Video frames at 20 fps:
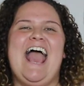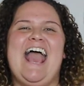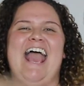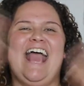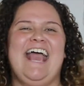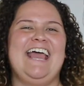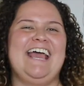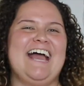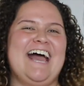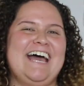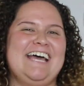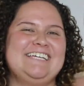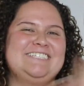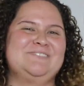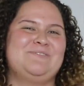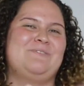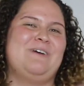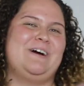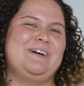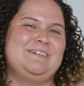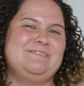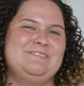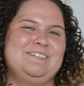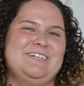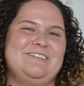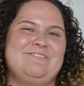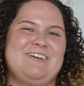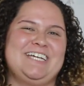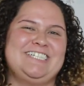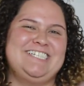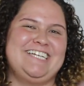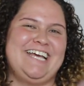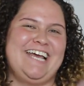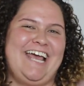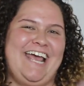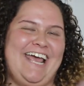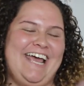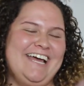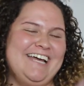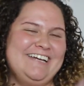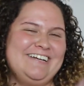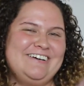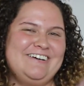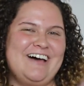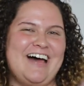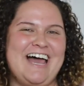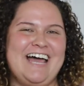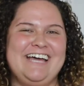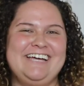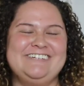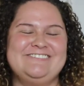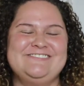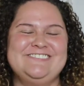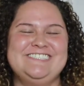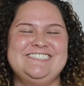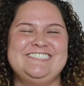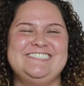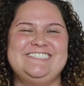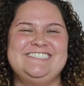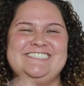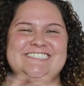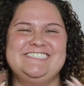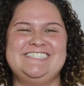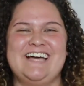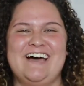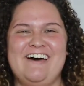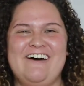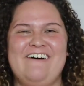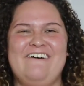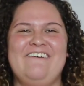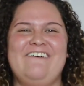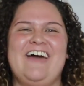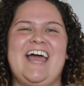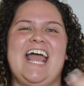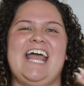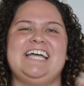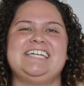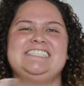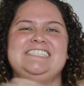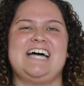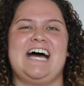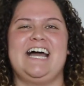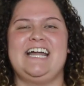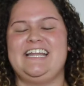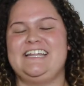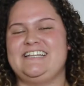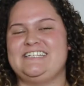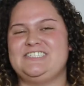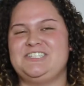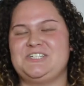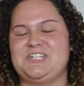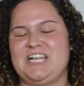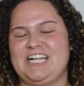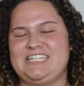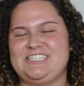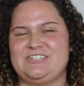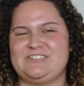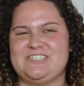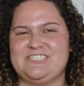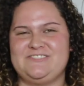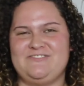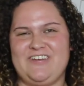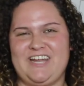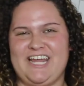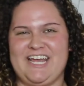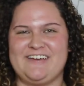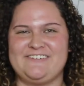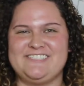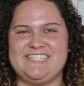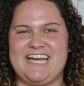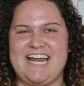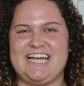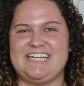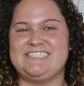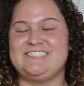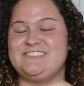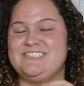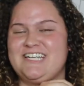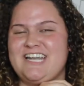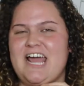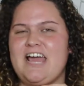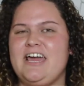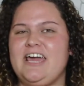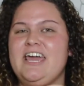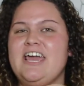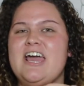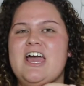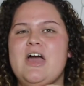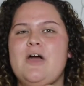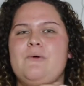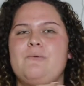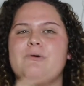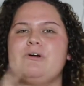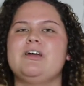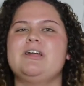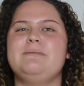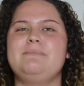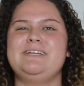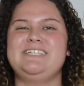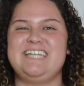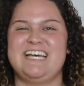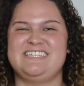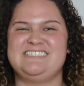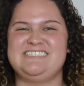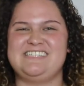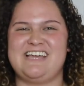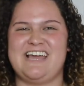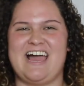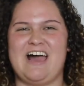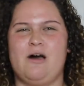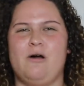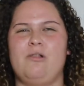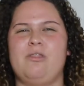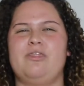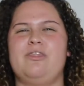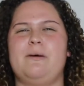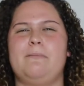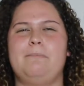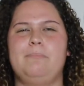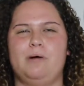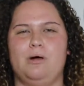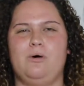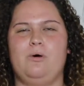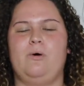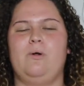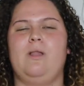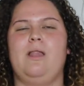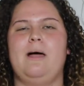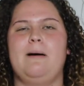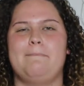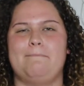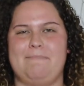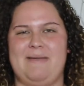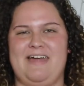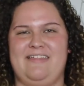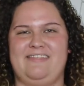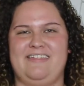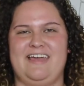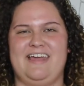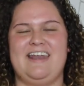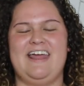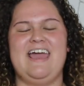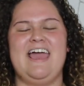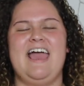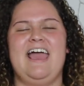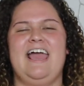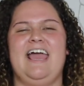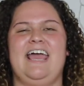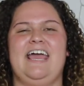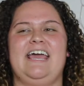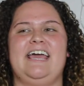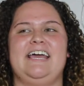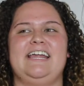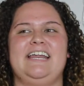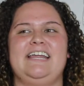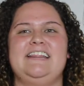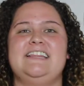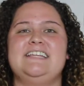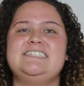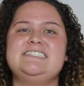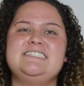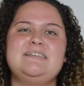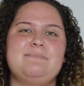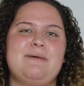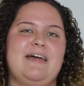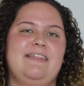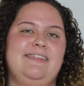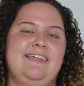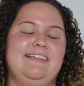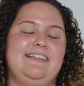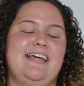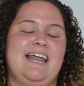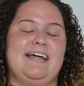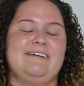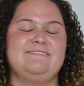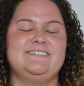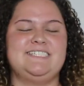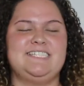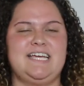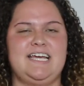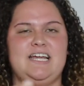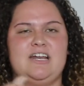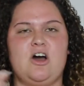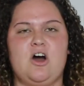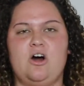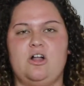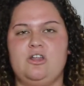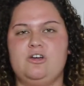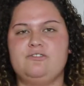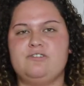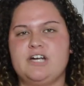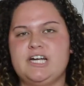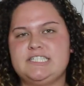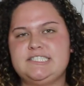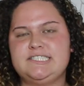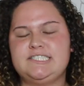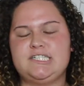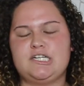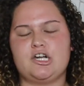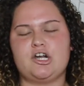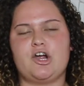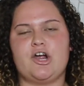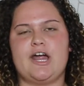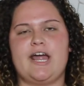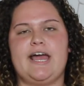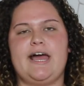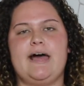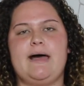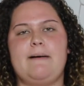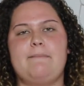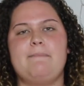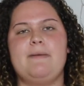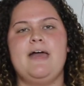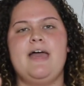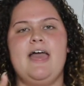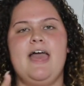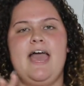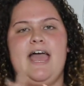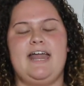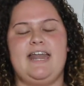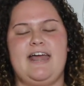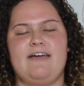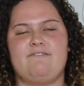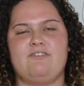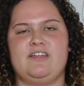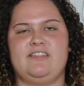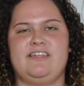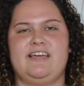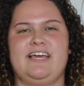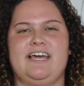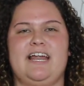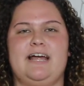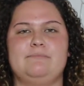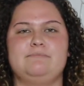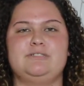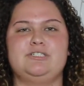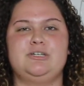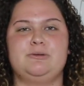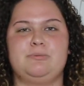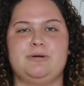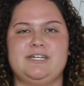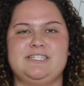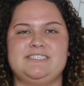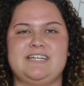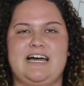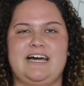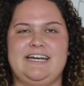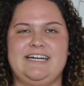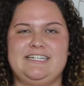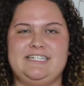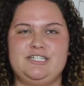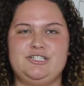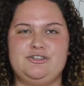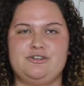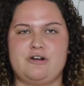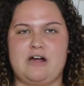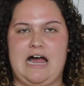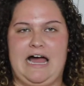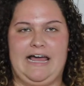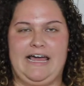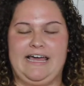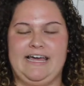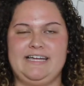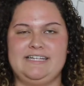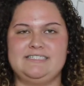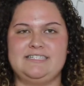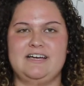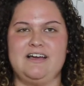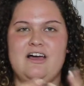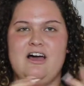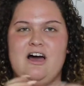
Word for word: Hey guys, welcome to my channel. I am so excited that you clicked on this video today. So today we're going to be testing out the bowl method. And this is a method that I've seen all over Instagram and everything and I'm super excited to try it.